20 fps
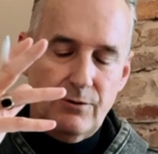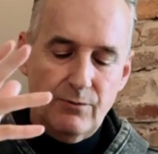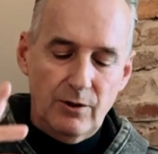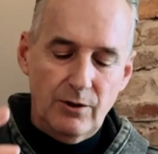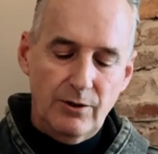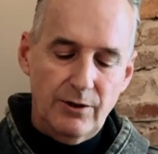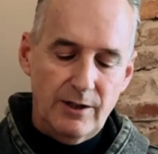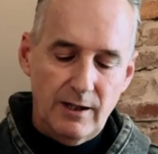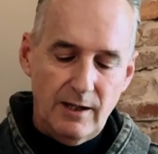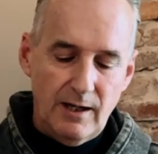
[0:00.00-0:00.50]

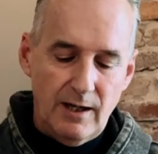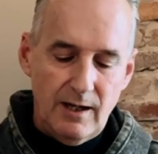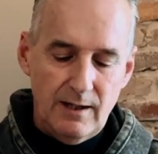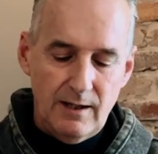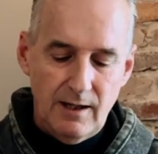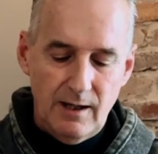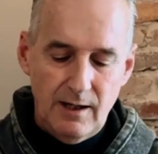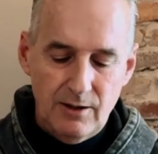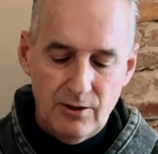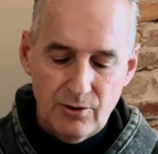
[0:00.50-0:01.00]
really
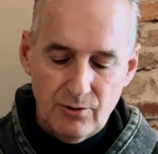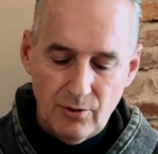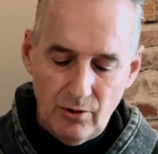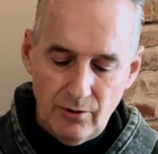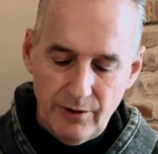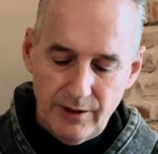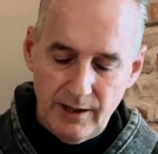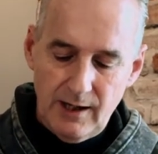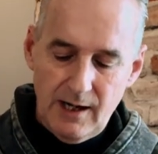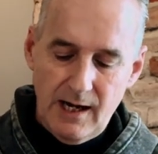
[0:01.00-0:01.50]
in
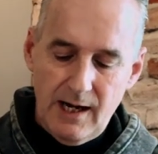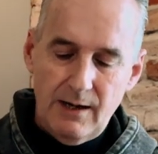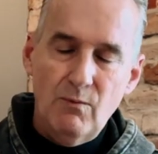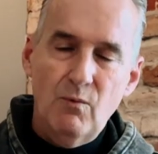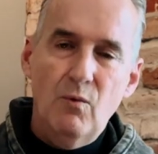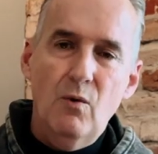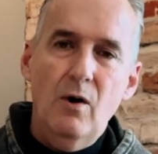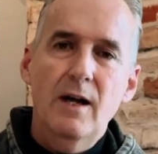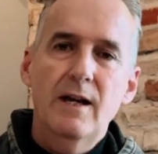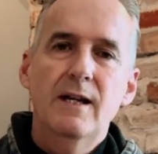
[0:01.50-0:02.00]
trolling, and
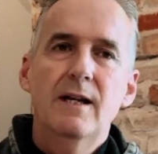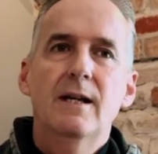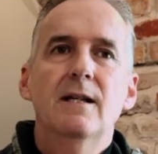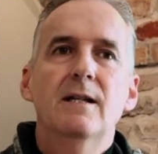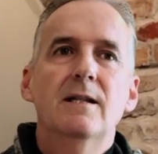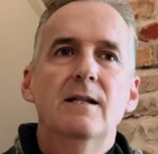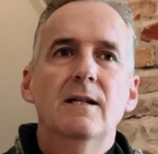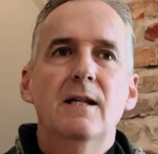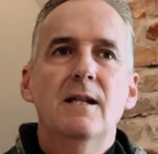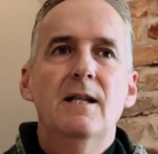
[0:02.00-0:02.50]
one
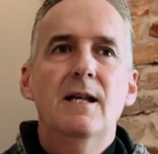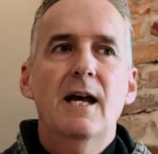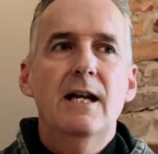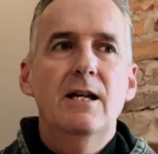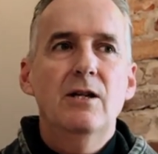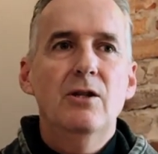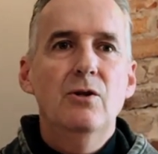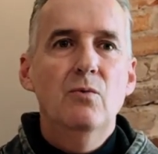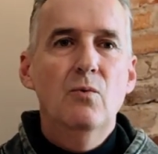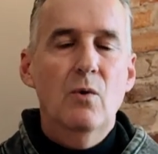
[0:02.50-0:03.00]
is
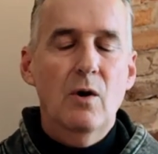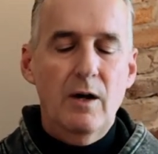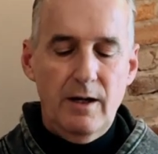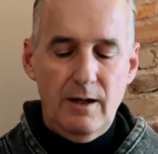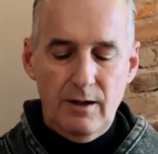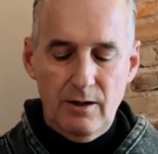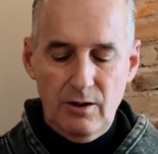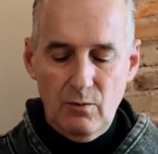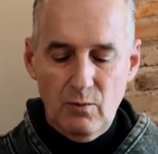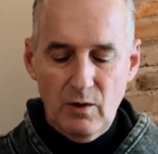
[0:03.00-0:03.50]
that you want
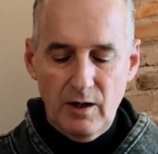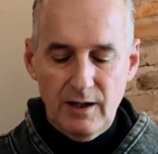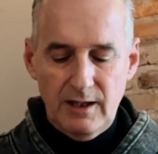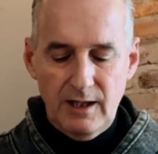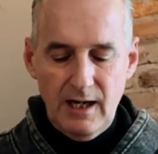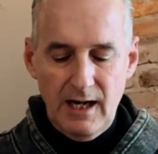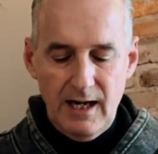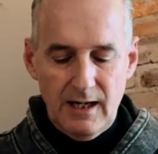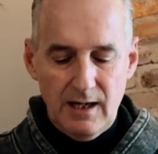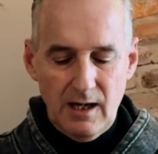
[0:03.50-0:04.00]
to
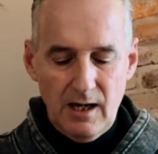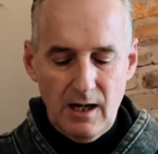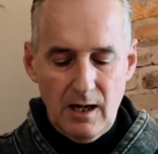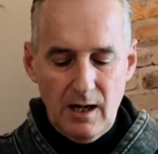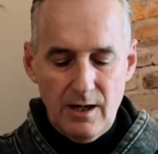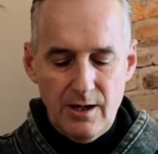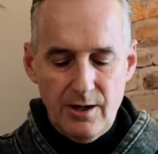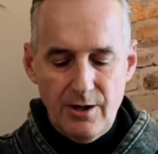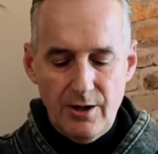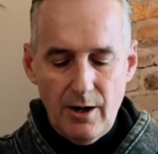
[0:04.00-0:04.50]
take
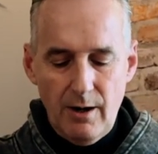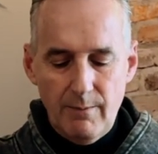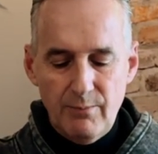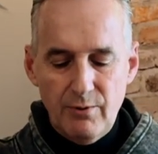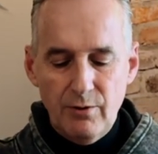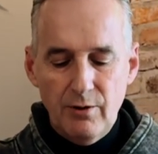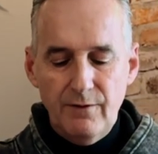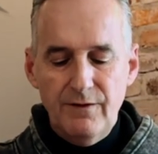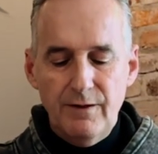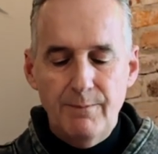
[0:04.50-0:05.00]
a
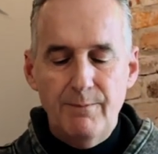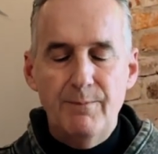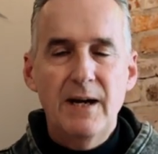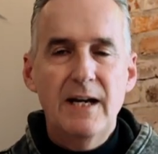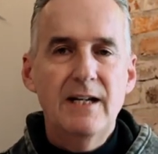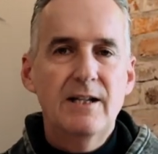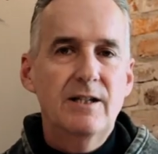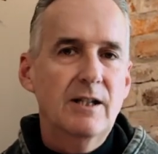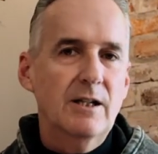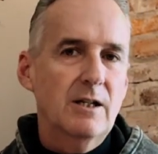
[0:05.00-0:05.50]
number of the
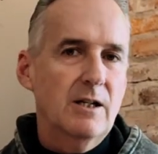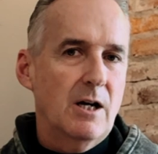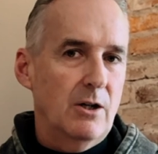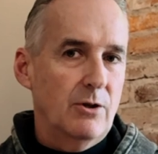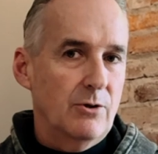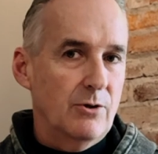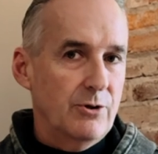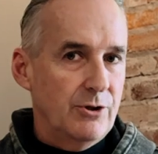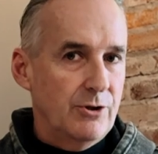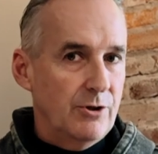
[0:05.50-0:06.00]
basic
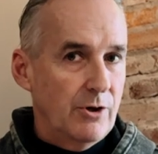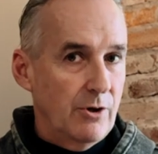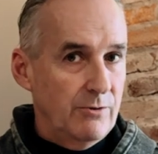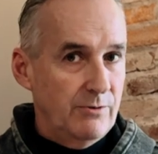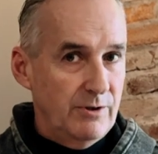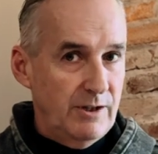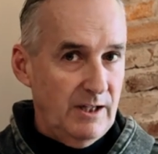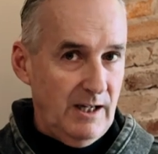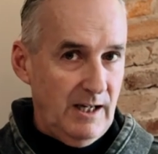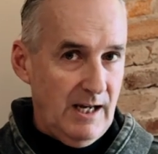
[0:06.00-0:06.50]
colors
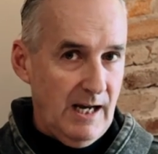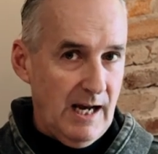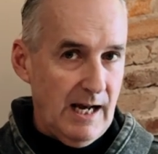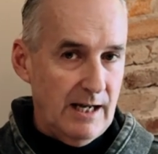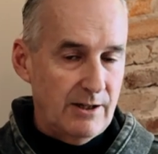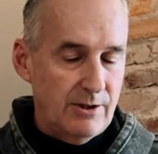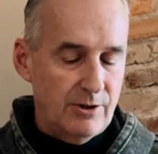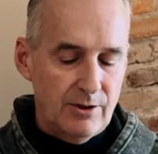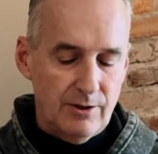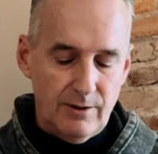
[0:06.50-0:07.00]
known to
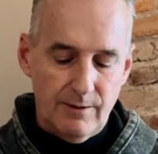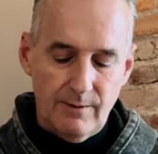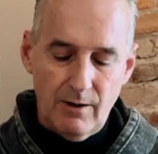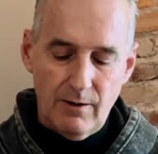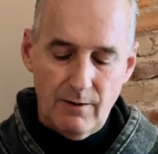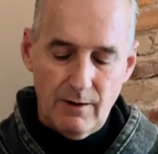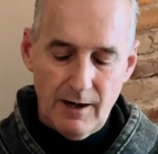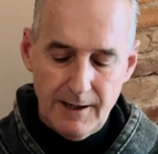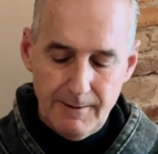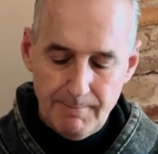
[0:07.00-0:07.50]
catch,
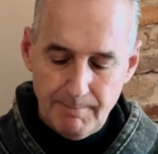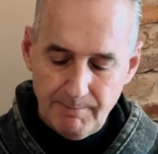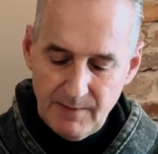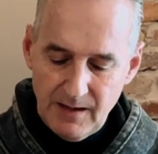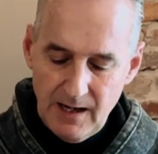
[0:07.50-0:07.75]
all right?